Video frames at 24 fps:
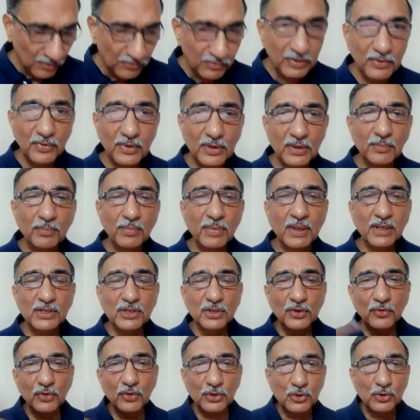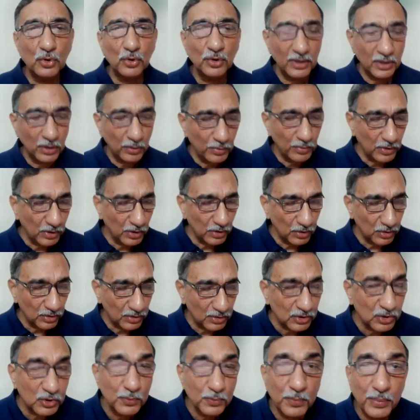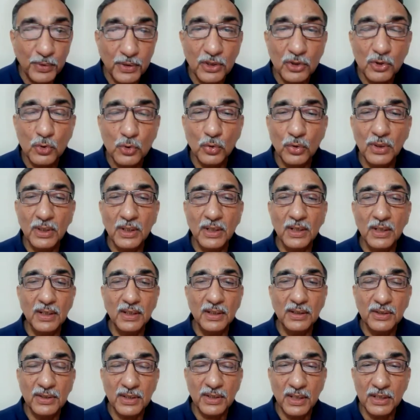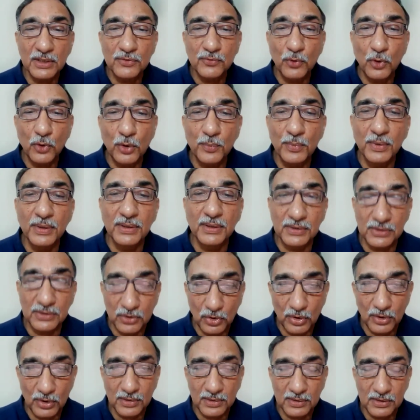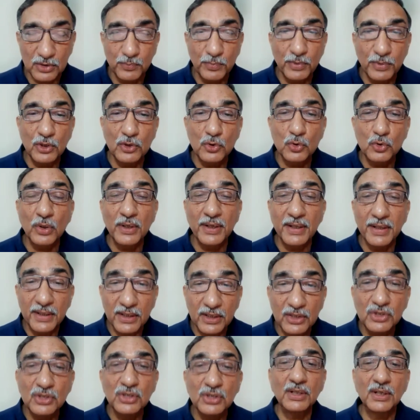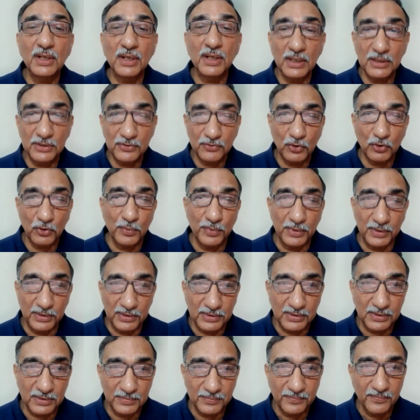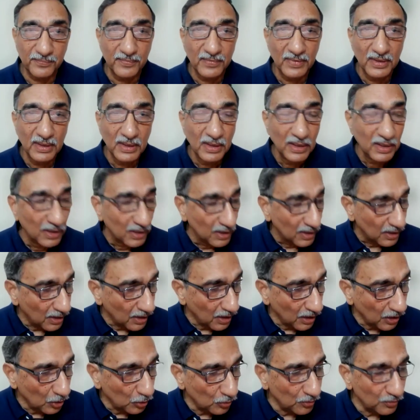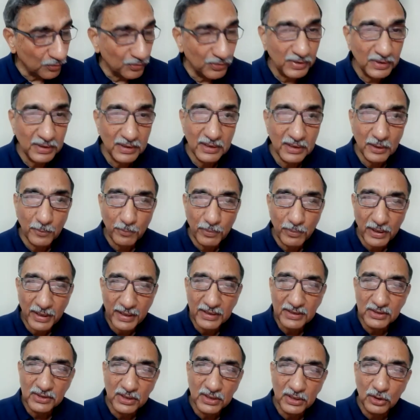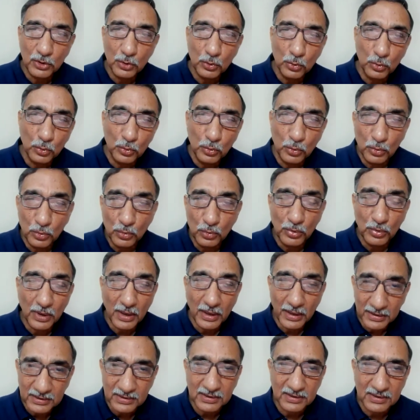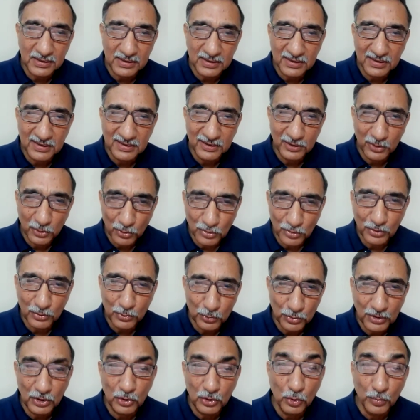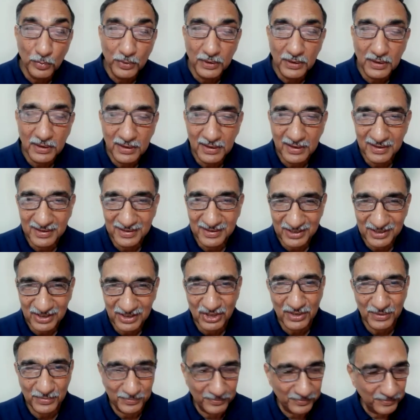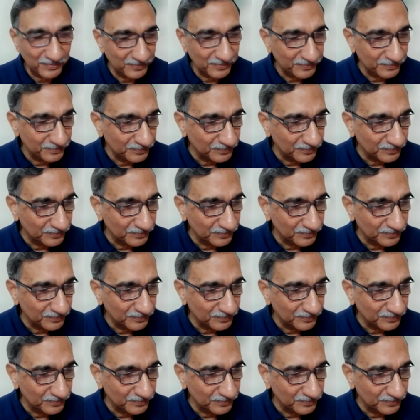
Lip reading: Master was talking about spiritual transformers or spiritual energy transformers. Now he applies it to us, to the human system.